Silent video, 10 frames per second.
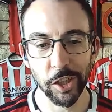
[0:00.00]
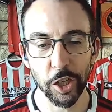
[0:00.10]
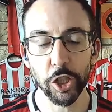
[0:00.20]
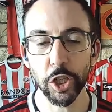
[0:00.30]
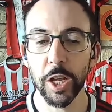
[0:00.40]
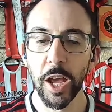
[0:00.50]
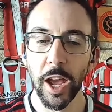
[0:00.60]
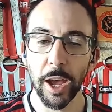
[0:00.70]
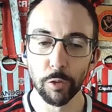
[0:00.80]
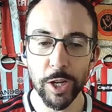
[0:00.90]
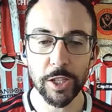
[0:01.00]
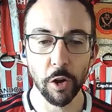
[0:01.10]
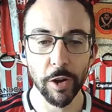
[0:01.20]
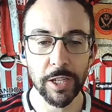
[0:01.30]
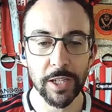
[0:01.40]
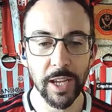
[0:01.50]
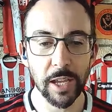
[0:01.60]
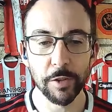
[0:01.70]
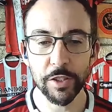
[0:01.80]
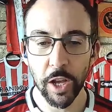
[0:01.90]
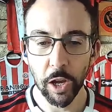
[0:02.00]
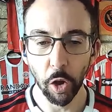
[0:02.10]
concussion. And Reece Norrington-Davies